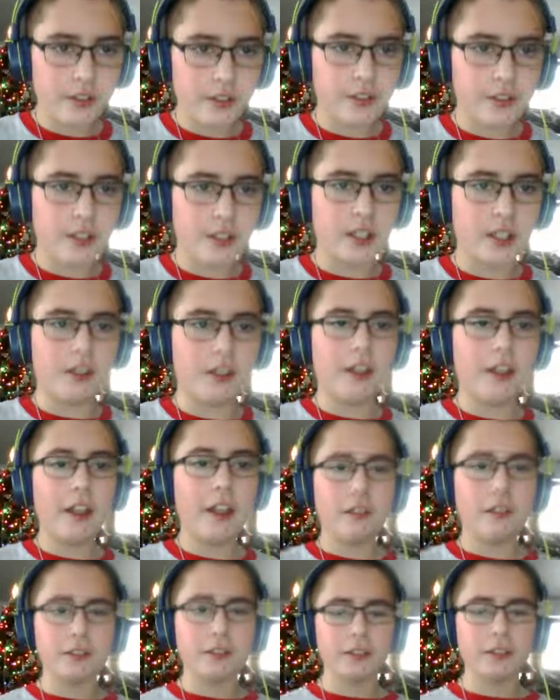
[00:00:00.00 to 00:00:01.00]
Now, if
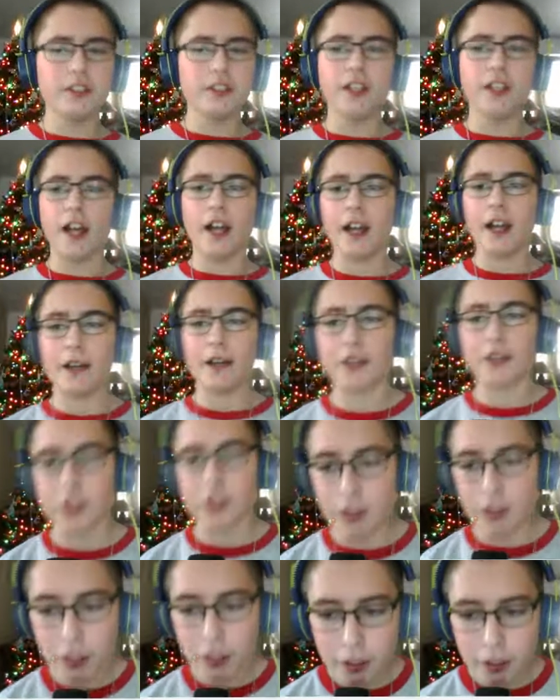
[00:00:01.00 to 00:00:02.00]
the hacker
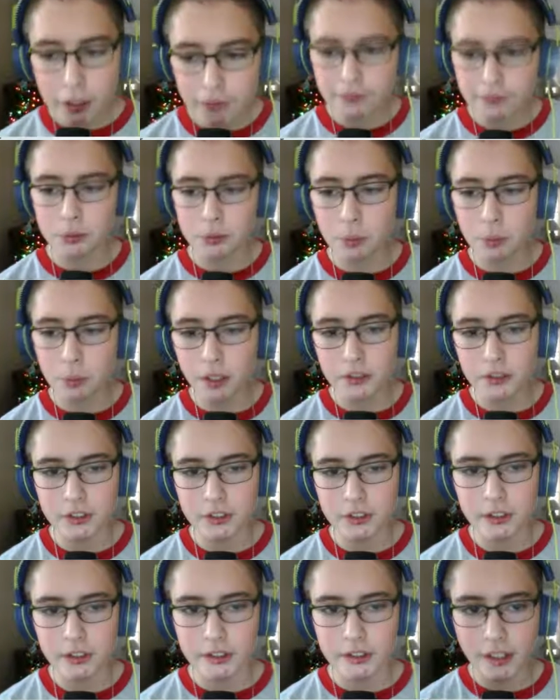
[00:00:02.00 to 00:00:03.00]
is
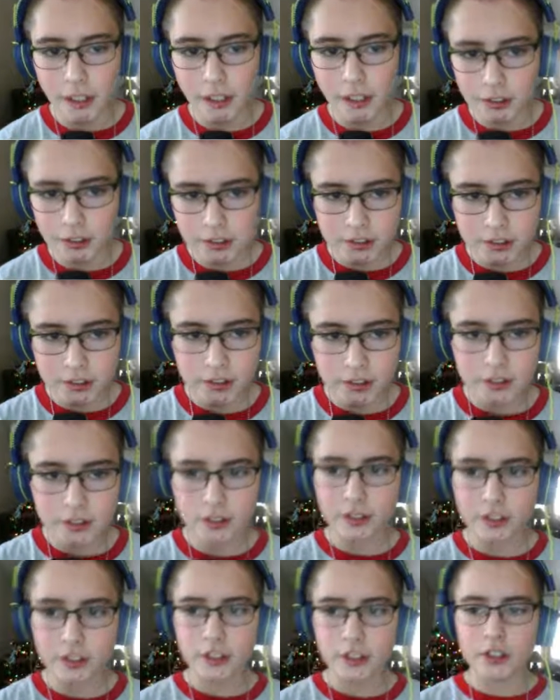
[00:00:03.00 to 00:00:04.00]
watching this,
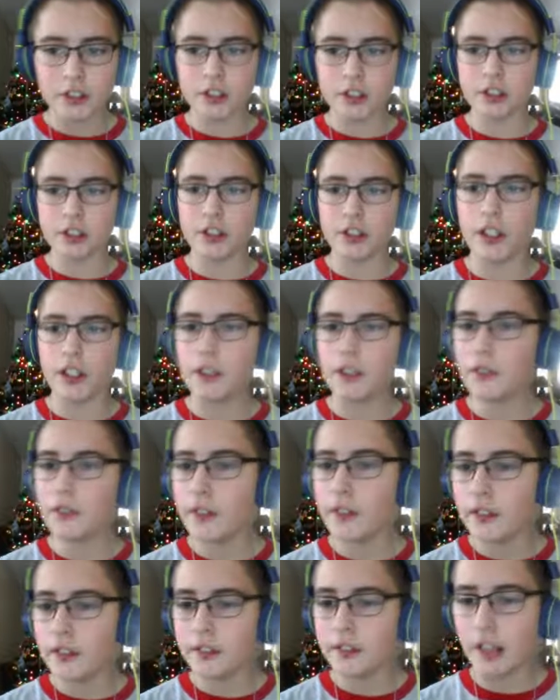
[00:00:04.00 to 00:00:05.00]
you should have
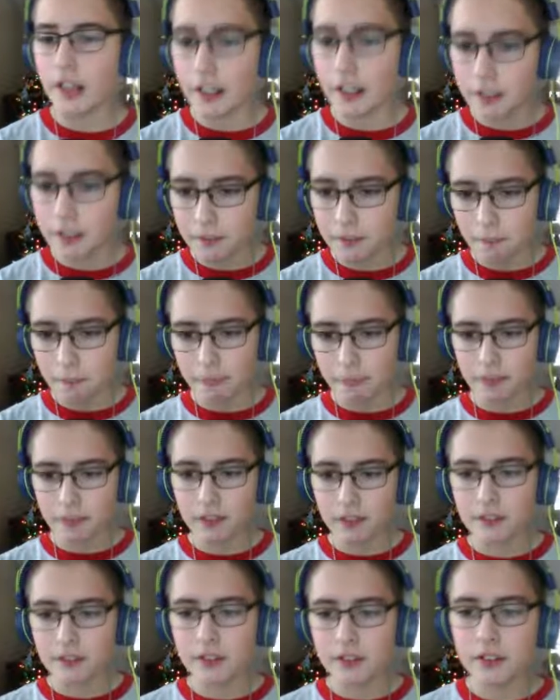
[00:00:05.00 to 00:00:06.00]
not
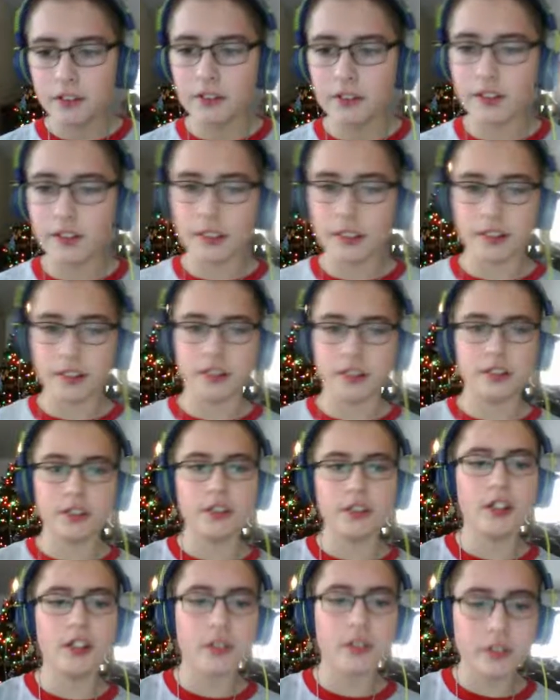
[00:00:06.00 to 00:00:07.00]
not
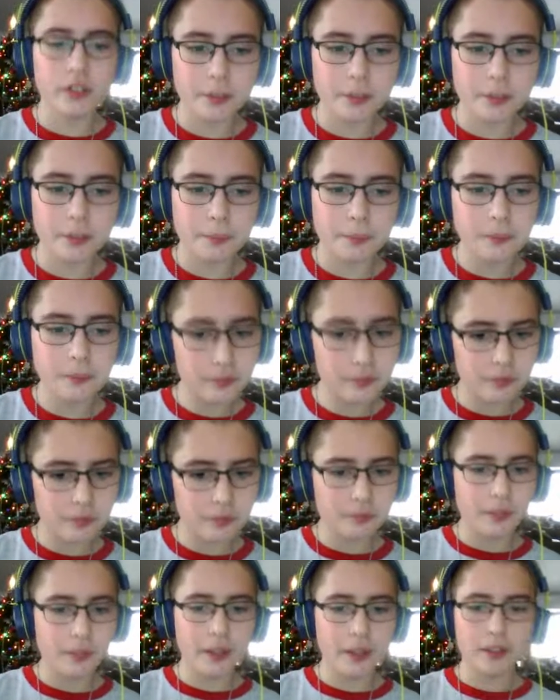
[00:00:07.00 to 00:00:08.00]
known.
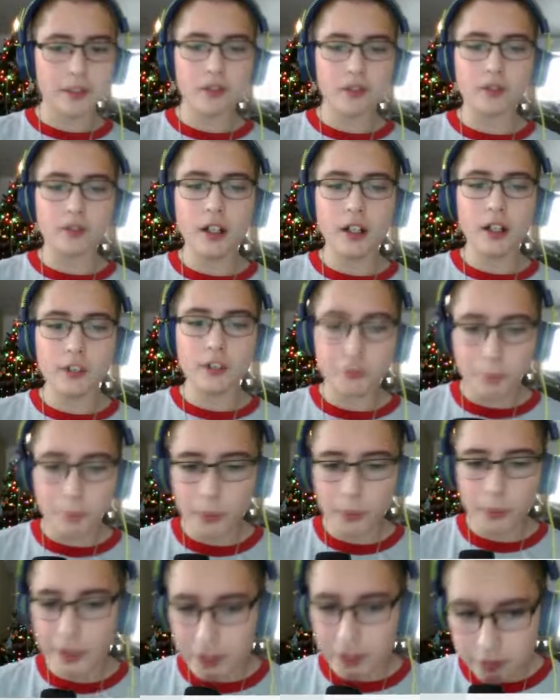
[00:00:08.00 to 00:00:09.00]
My the Rockruff boy
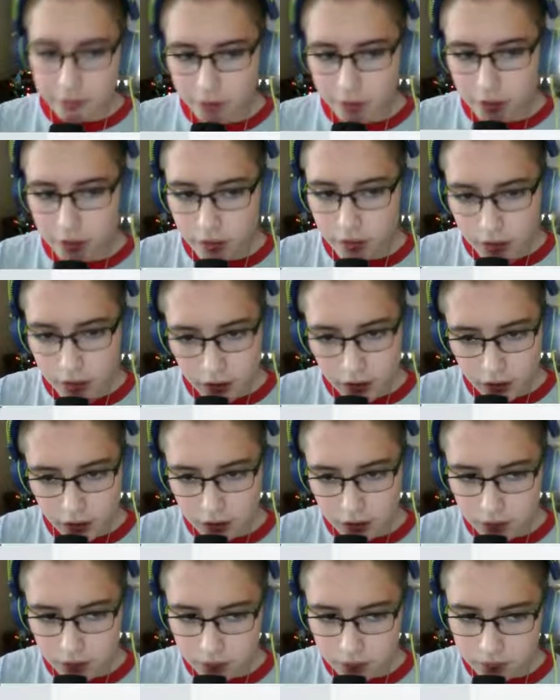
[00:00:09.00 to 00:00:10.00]
is uh
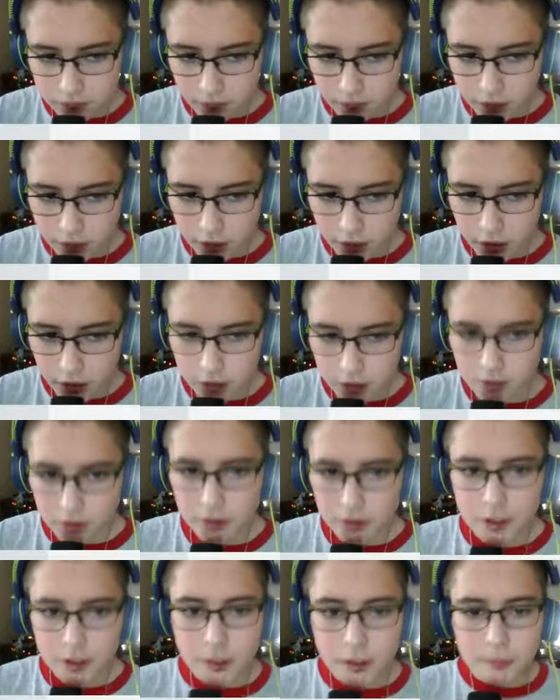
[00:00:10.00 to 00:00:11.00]
is
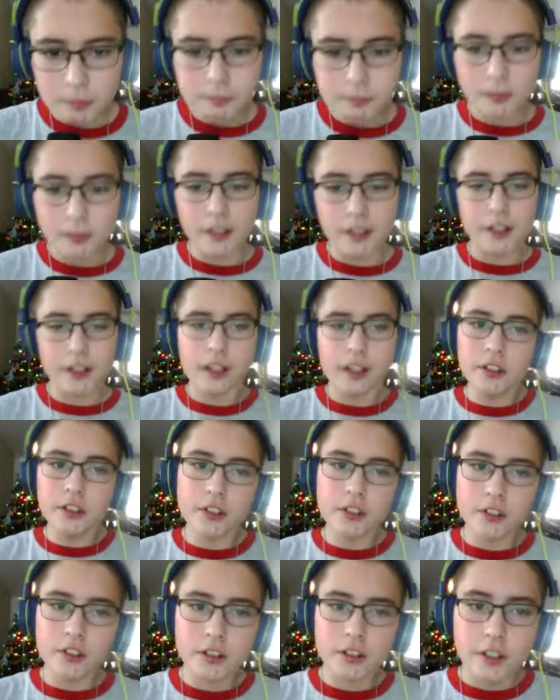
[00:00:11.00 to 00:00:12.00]
my
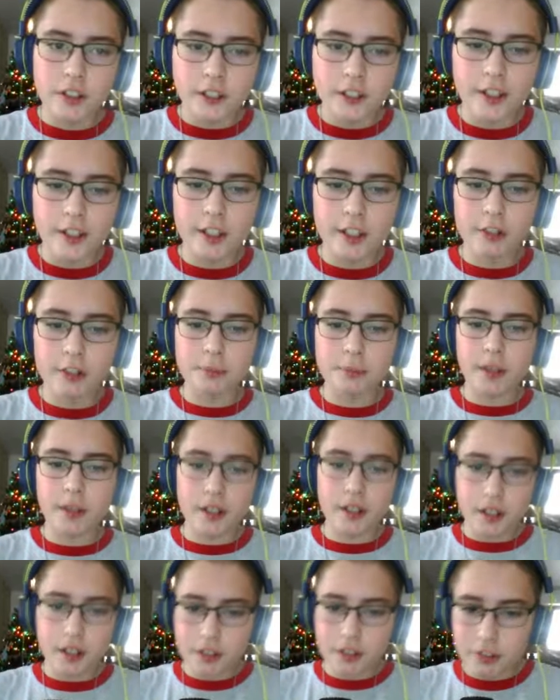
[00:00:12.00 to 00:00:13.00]
under is my
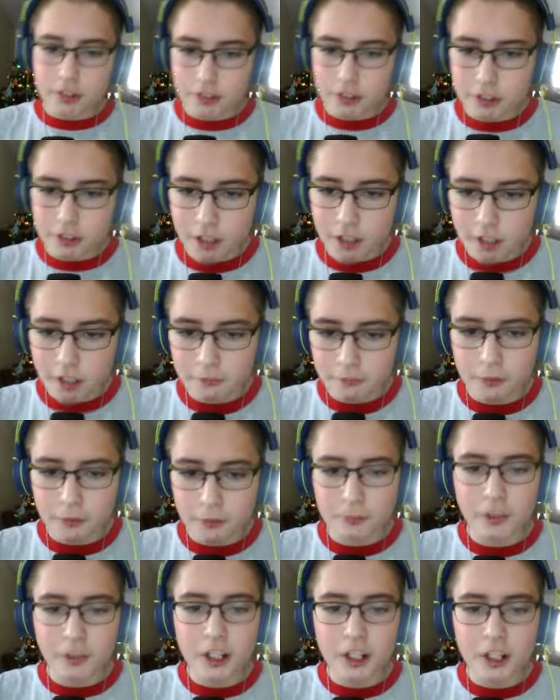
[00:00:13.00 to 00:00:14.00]
undercover
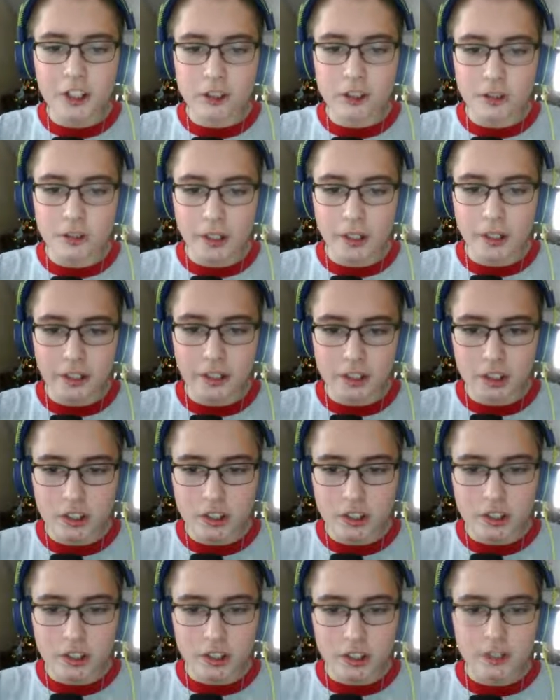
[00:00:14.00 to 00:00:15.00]
moderator.